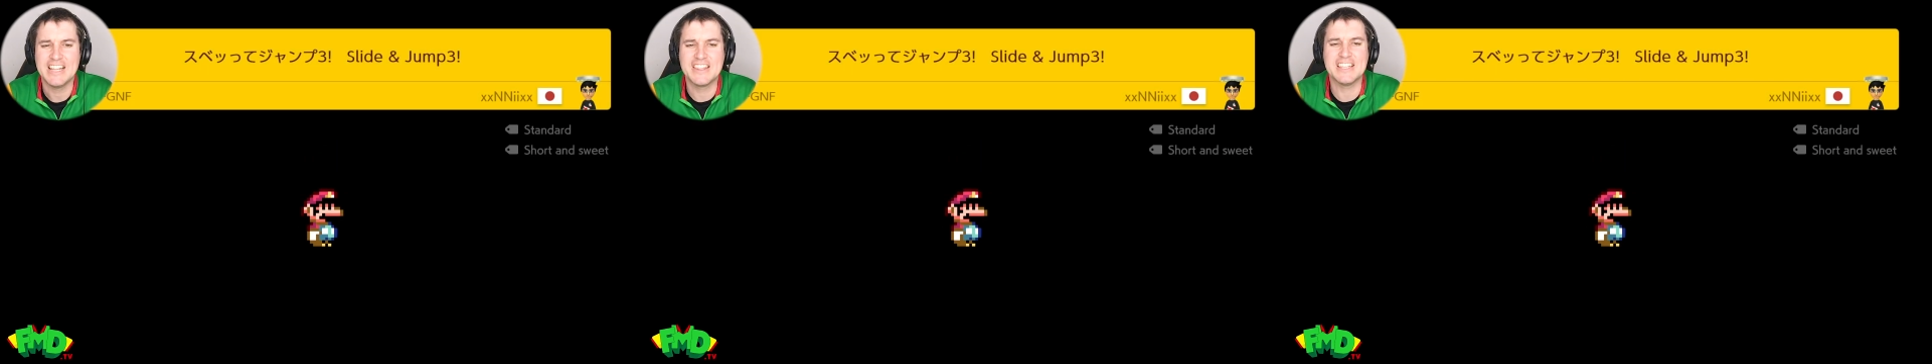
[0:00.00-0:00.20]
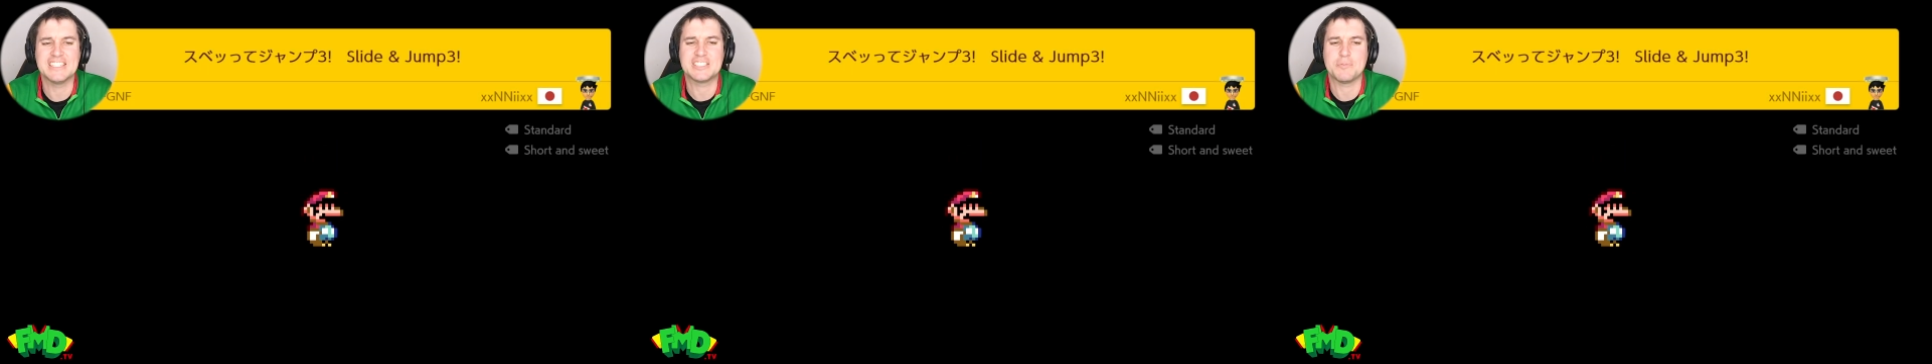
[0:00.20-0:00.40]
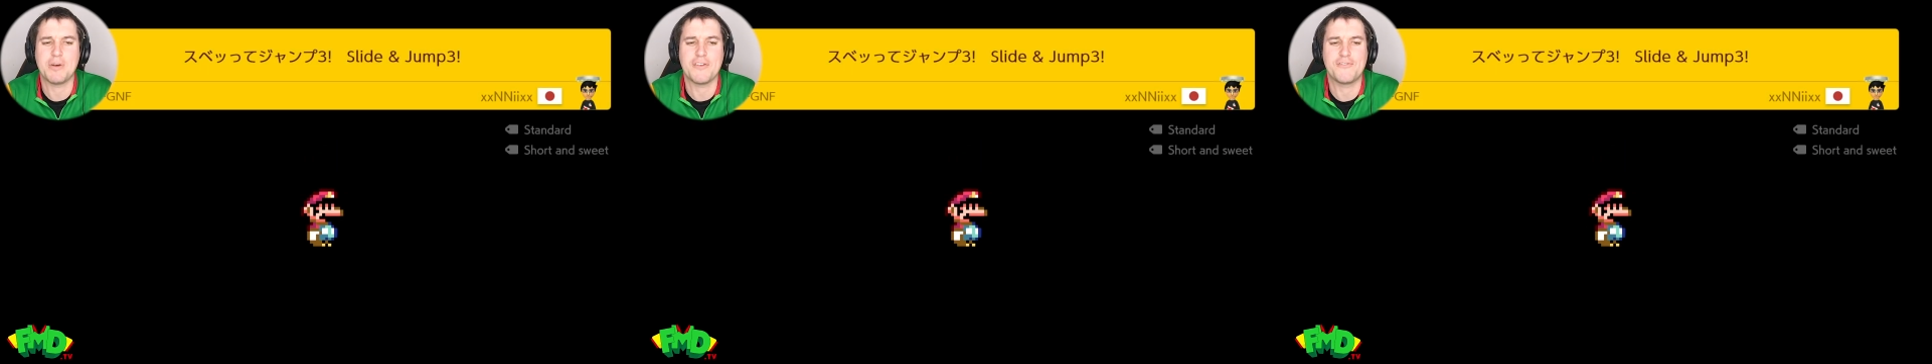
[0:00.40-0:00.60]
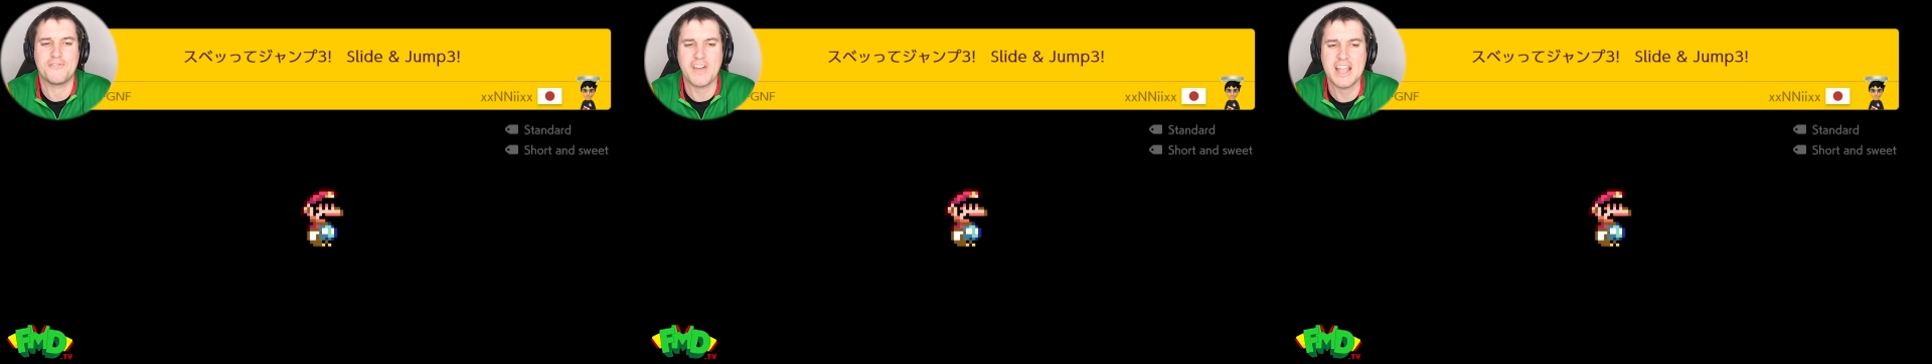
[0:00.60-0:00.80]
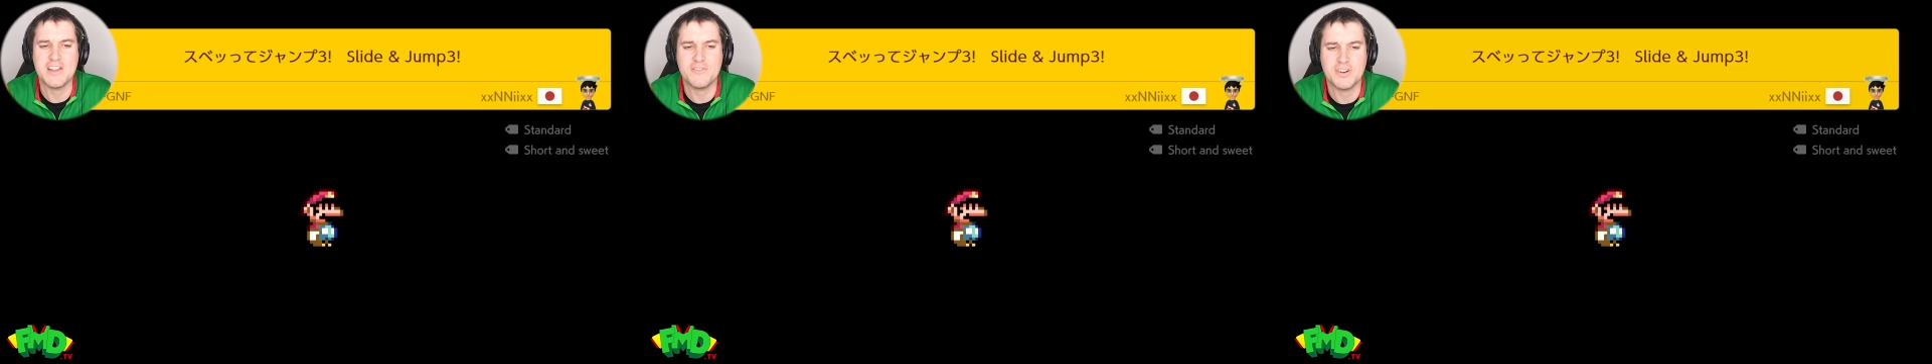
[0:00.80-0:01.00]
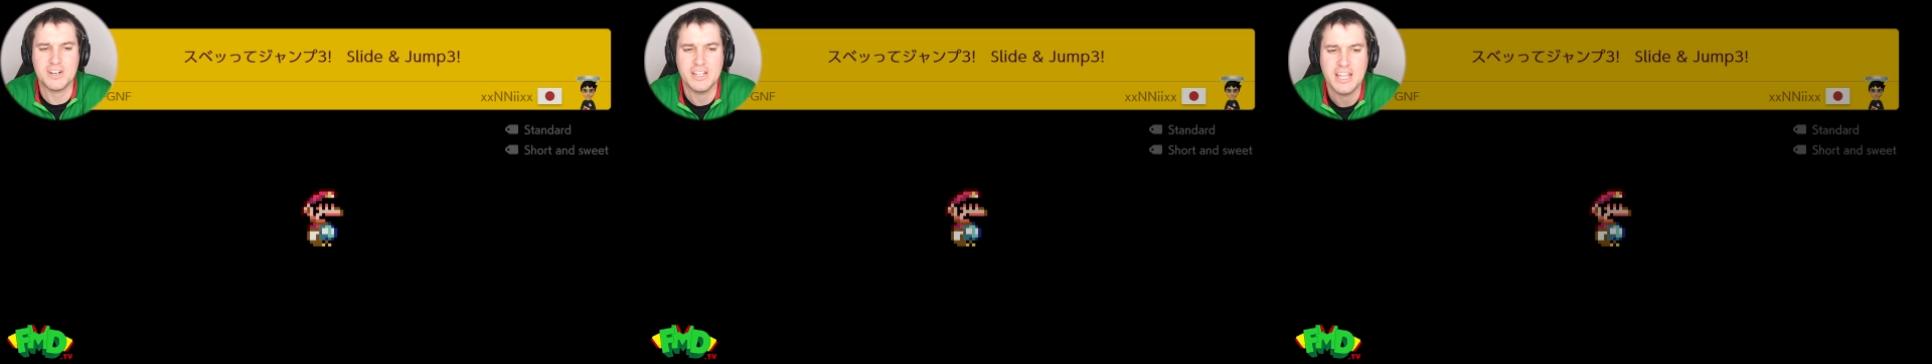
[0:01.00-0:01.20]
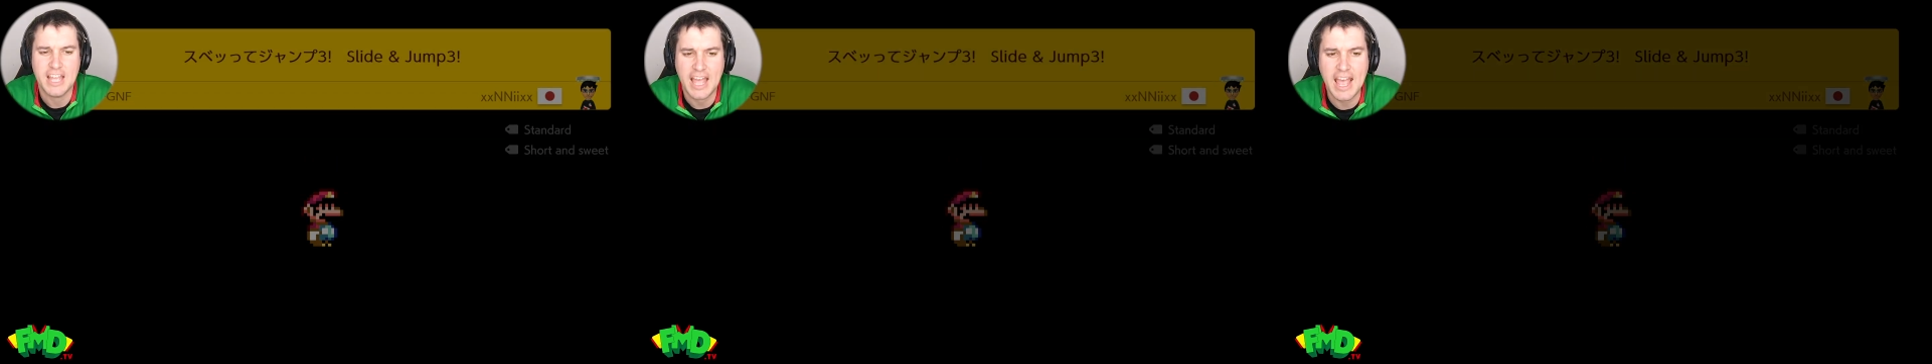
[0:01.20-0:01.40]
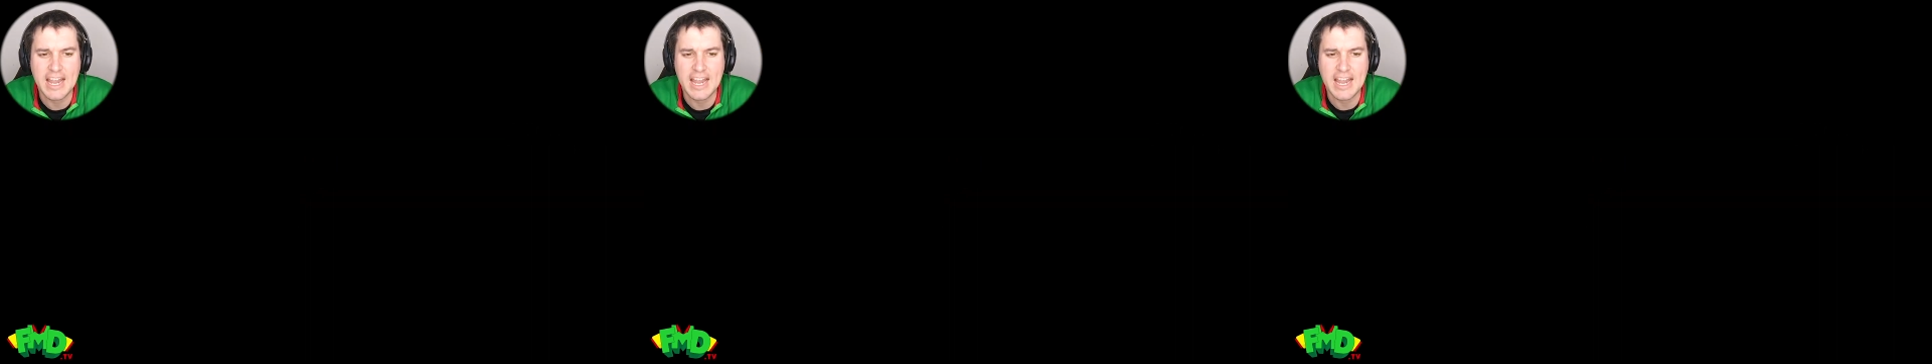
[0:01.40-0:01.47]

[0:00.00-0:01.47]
These are my favorite.